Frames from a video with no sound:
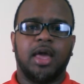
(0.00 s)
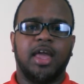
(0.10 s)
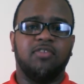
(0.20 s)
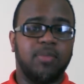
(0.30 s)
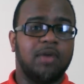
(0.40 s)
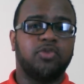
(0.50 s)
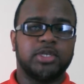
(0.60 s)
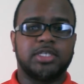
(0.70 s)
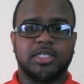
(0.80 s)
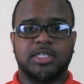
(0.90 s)
If my
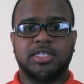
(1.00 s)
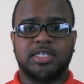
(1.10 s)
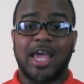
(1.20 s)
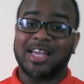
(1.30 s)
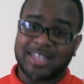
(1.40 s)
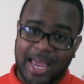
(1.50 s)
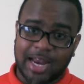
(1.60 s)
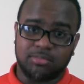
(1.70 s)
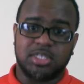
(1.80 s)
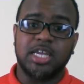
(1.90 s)
voice is this taxed,
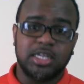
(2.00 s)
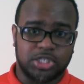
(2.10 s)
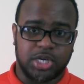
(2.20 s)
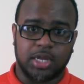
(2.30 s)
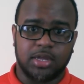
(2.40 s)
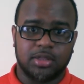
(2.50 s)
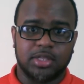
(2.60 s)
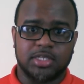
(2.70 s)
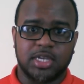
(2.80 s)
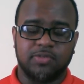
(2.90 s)
and I'm teaching
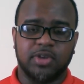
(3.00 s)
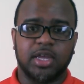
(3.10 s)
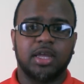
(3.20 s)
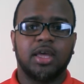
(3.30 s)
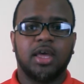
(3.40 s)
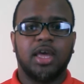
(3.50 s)
this evening,